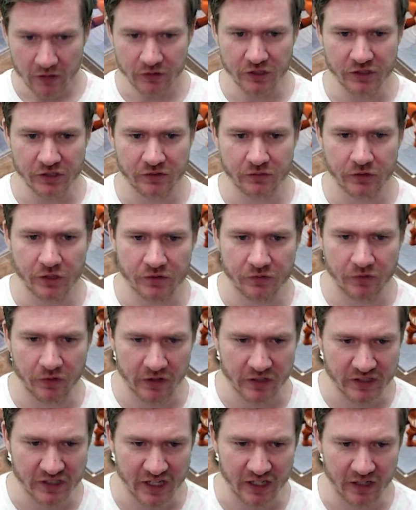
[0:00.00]
Just for
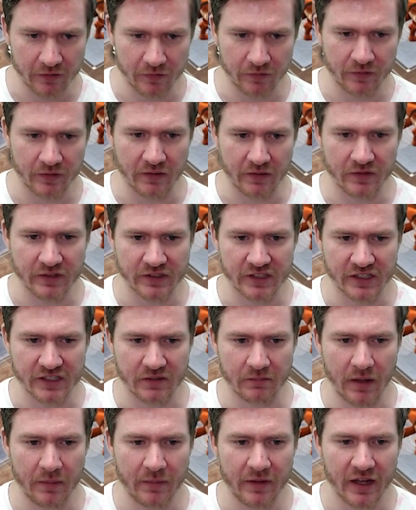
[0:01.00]
the sake of emphasis,
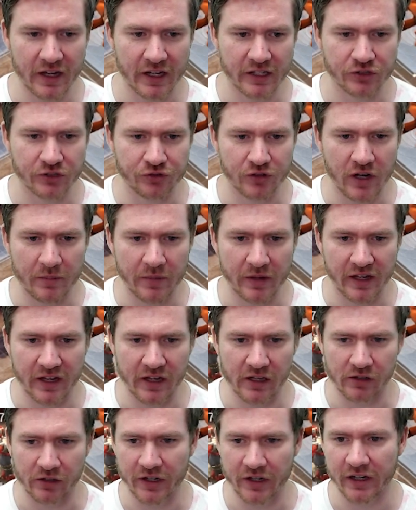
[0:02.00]
and maybe I can drop a
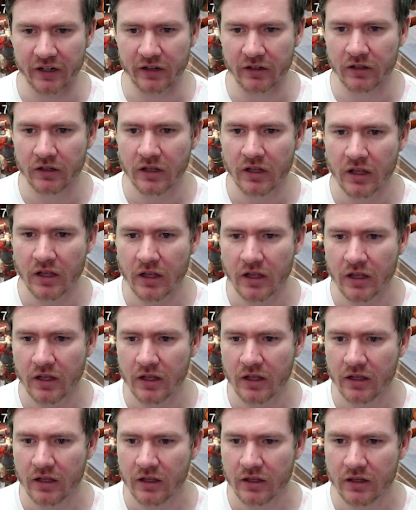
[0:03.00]
healer here.
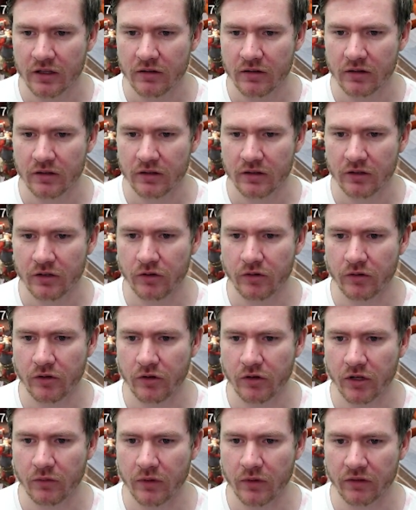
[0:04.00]

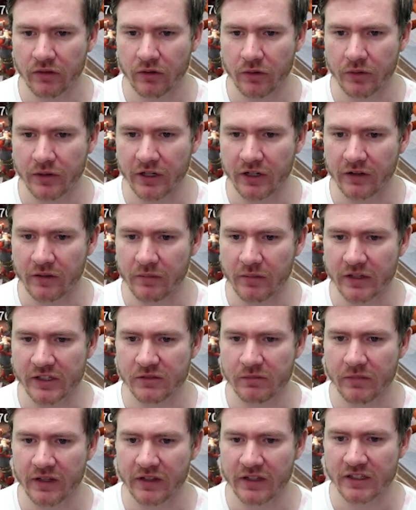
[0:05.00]
Who can we throw in here that might
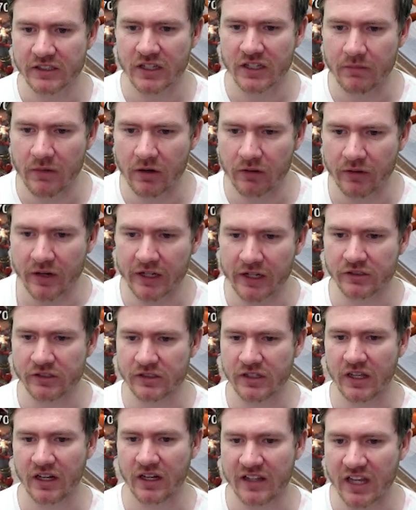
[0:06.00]
speed this up? My Randall's
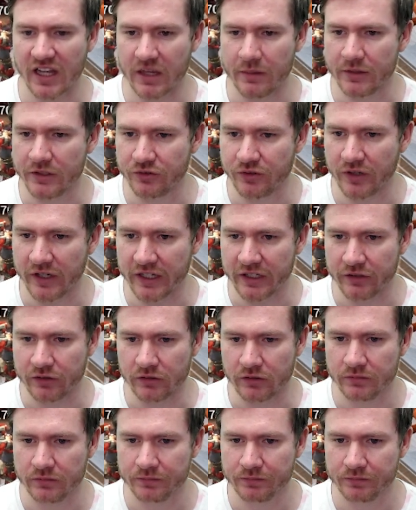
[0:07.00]
not a damage Randall.